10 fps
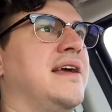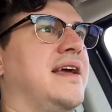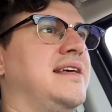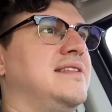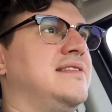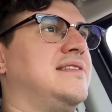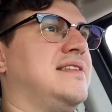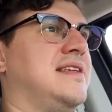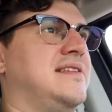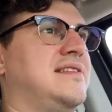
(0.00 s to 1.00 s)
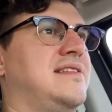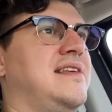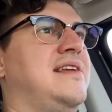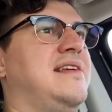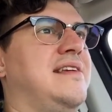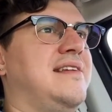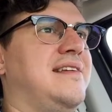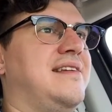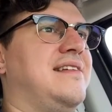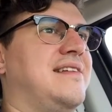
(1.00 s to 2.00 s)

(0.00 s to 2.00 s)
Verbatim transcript: is is the